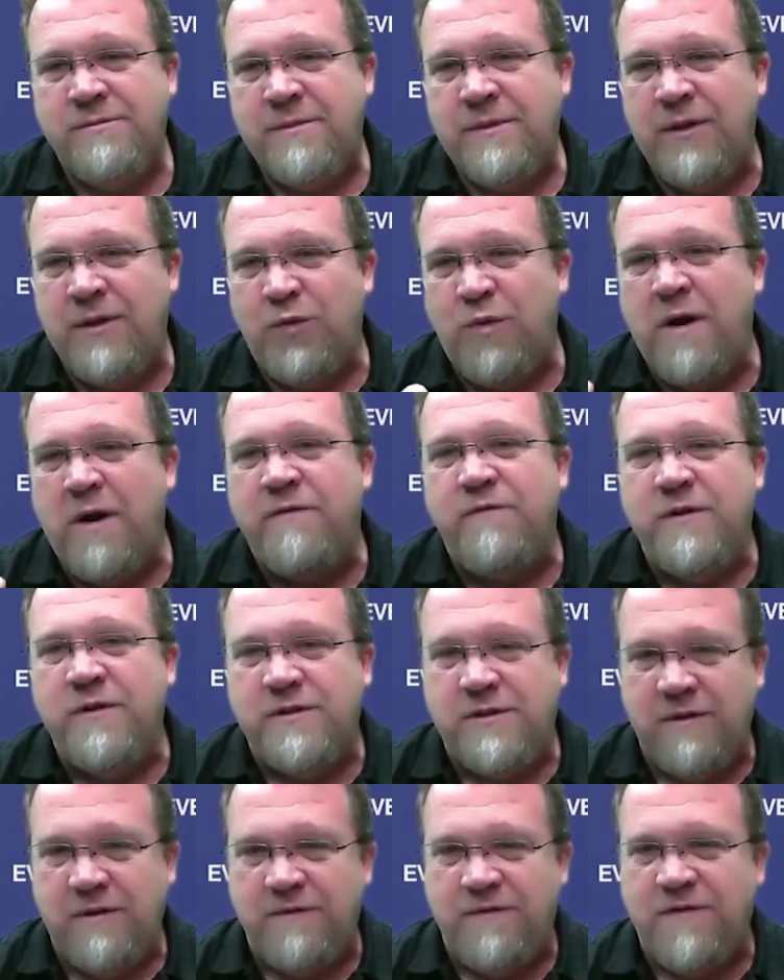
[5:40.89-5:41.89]
in the
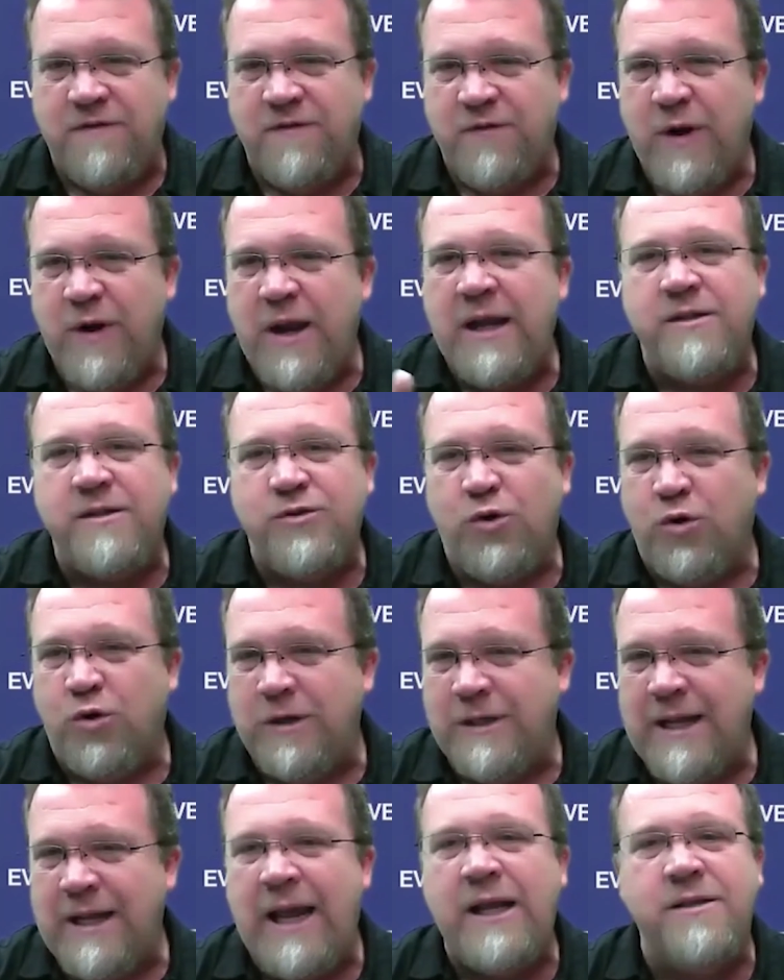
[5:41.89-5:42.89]
reference of freight or
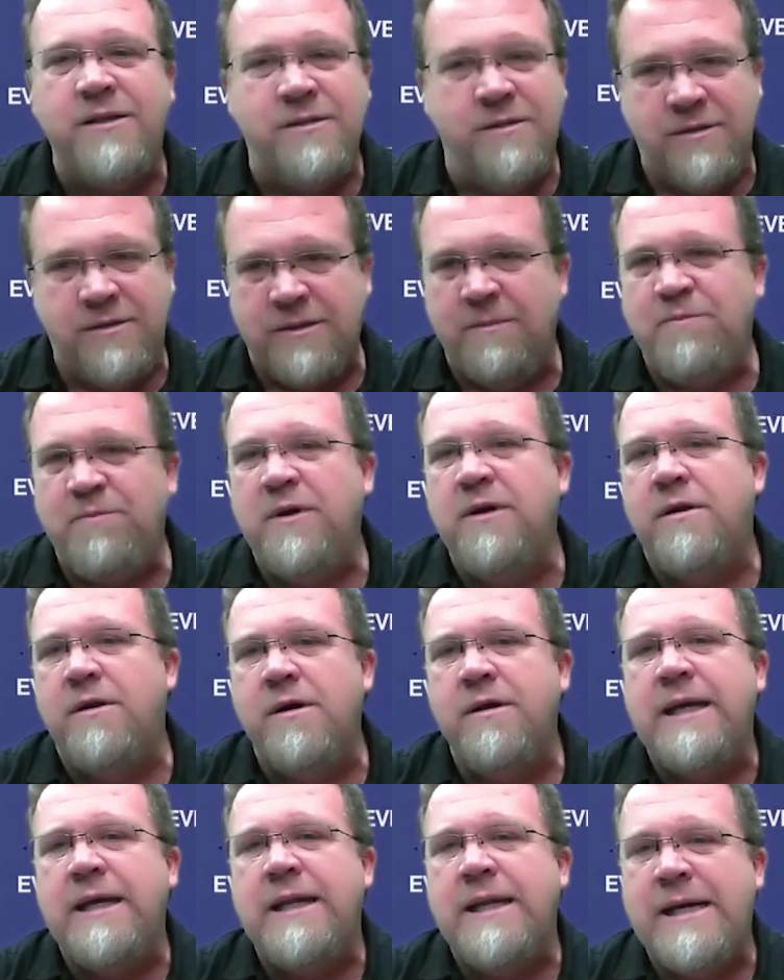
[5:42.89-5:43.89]
dates and something
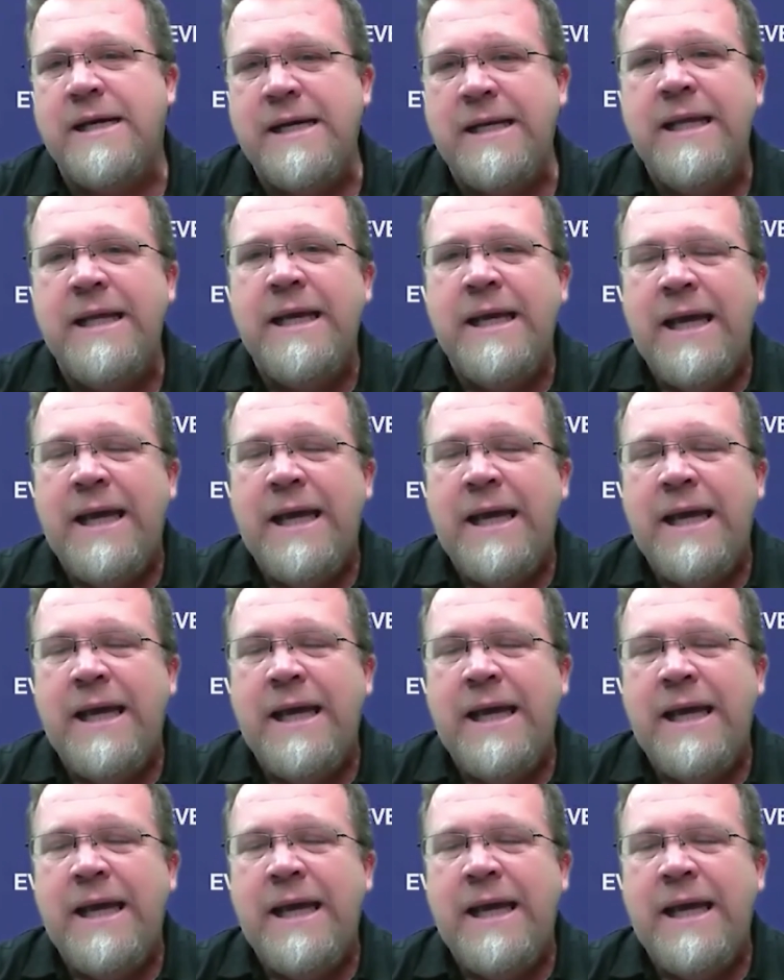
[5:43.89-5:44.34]
along that line.